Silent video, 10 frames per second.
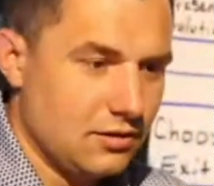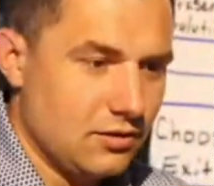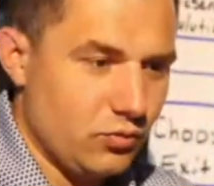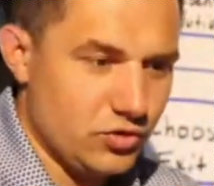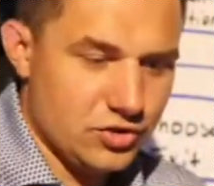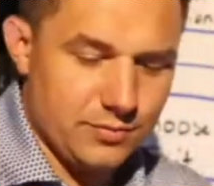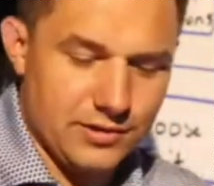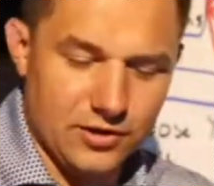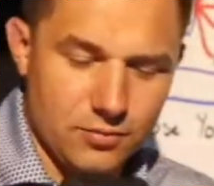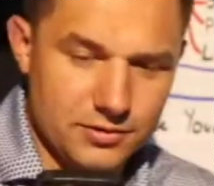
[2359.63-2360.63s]
Would you be
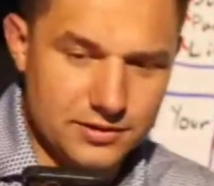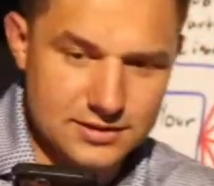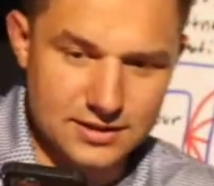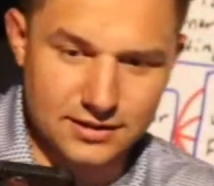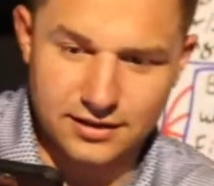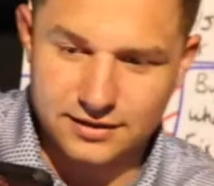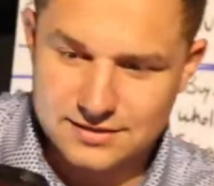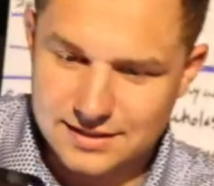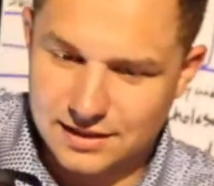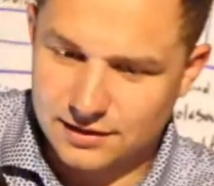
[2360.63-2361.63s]
open to
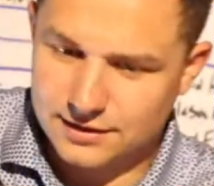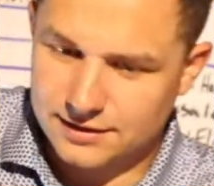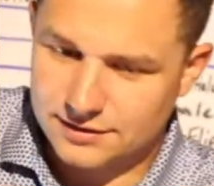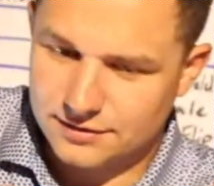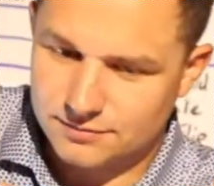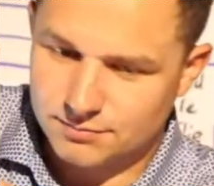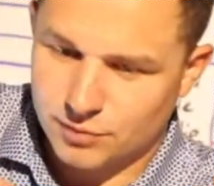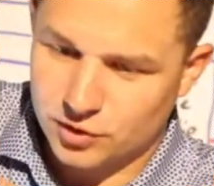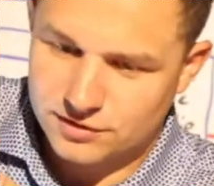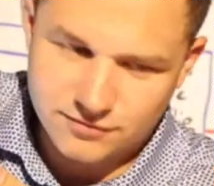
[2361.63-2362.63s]
selling
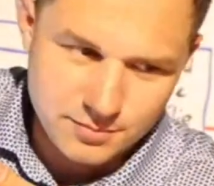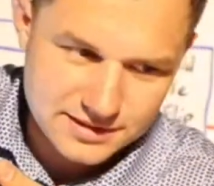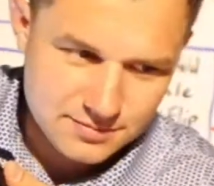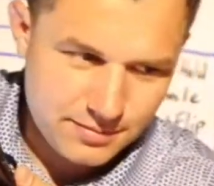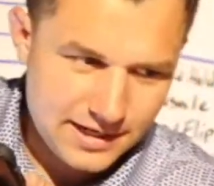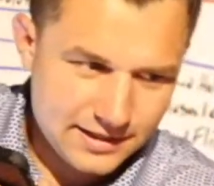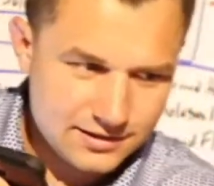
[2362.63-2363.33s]
both of them as a package?